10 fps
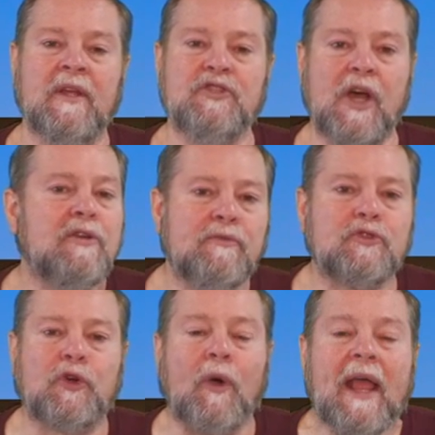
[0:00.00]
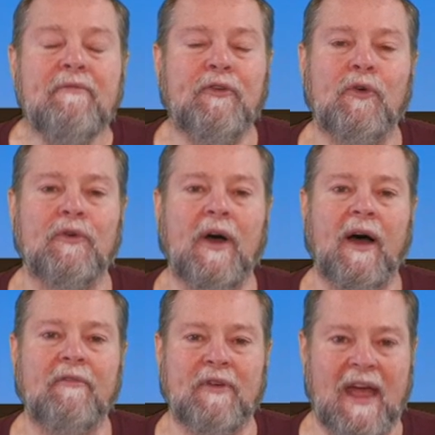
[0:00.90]
Joseph was grateful
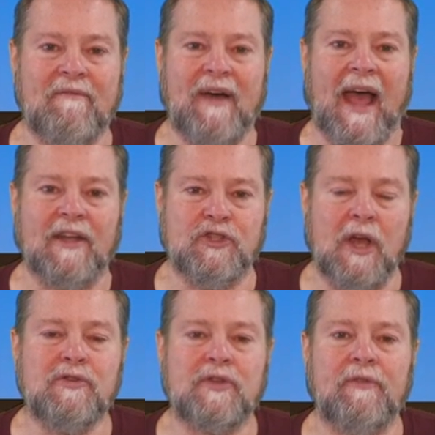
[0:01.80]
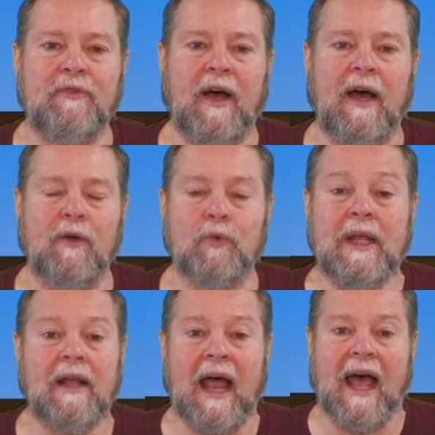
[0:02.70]
uh, for that fact. Joseph uh,
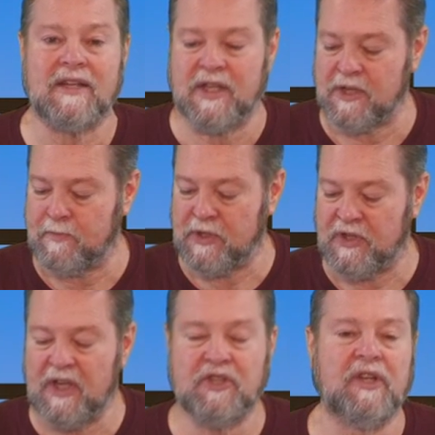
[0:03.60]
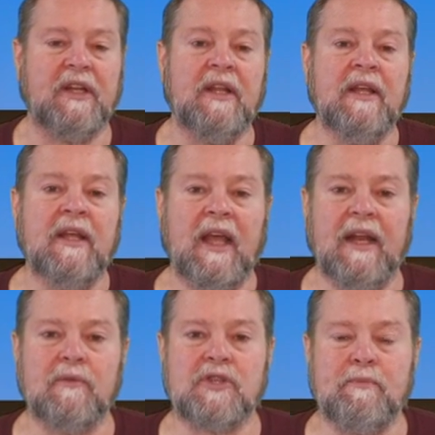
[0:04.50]
realized his position,
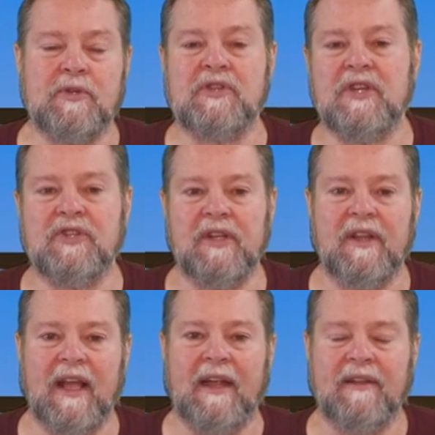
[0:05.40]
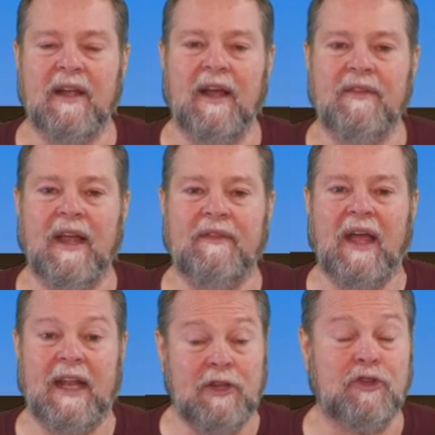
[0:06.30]
and it was a position that, uh, that,
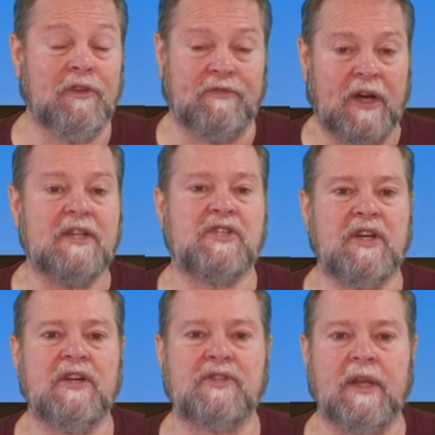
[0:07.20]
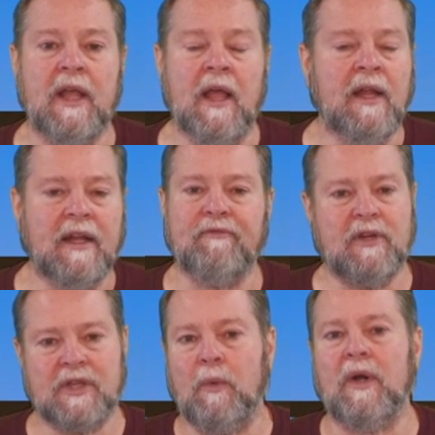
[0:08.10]
that he took very seriously. Now,
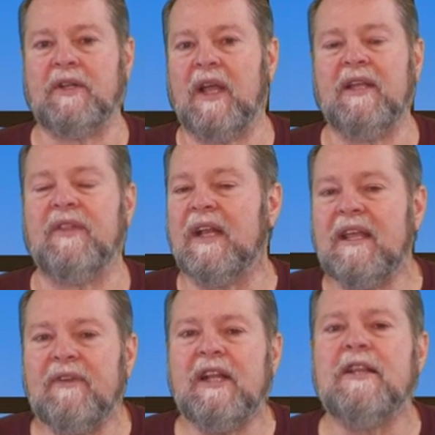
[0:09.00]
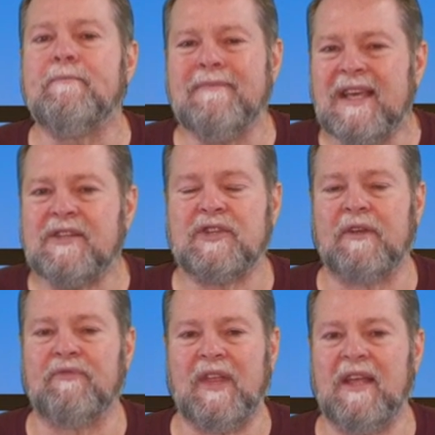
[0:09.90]
folks, I want to tell you that even in the midst
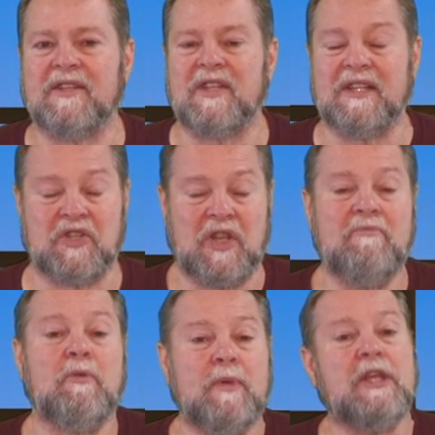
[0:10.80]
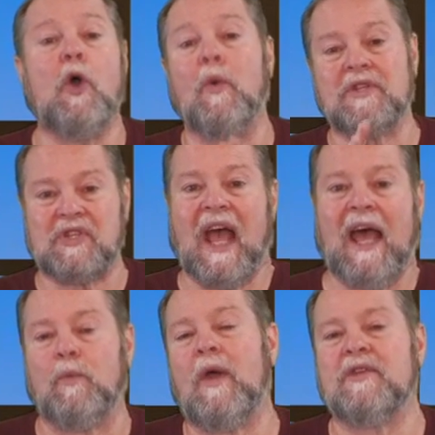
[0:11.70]
of things that seem to be going
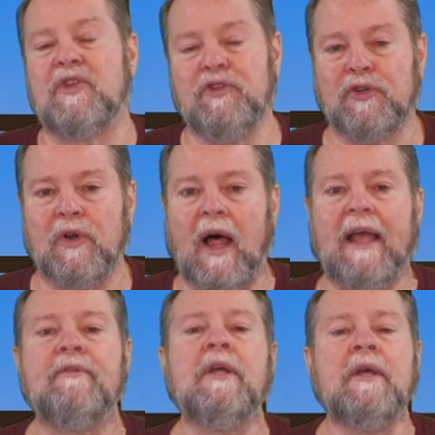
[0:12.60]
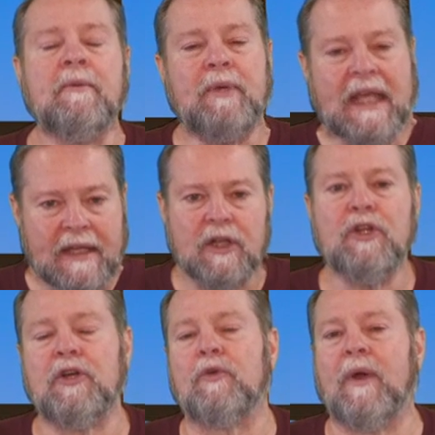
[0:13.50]
sideways in your life, begin to
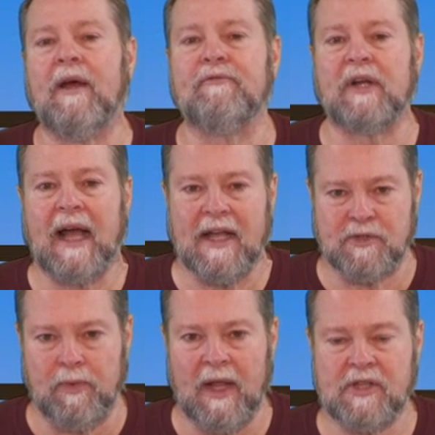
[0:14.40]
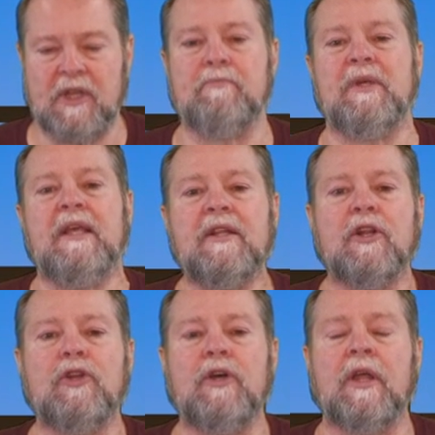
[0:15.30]
look around for God's blessing. Begin to
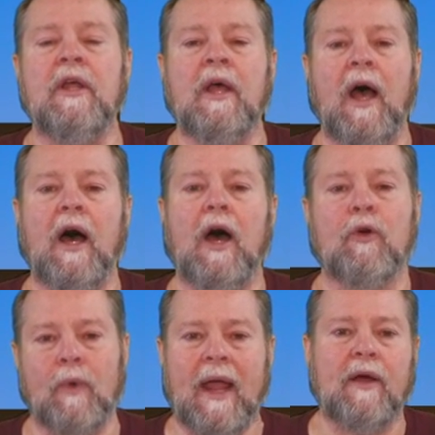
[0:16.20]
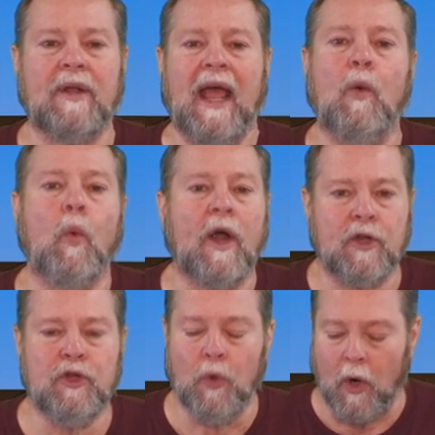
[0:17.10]
look uh, around at where
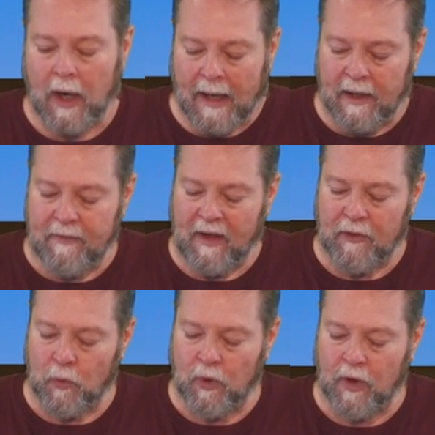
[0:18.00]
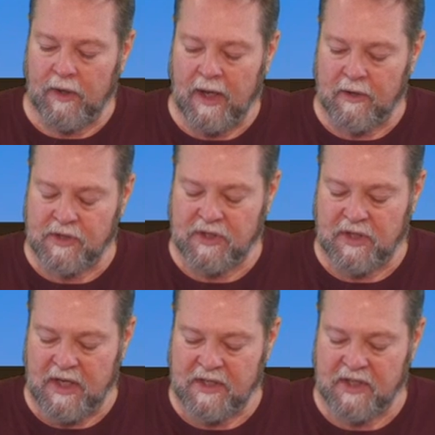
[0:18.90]
you are. I love how the Word tells us
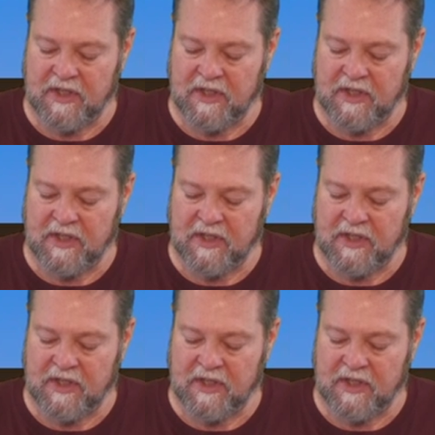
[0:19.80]
this.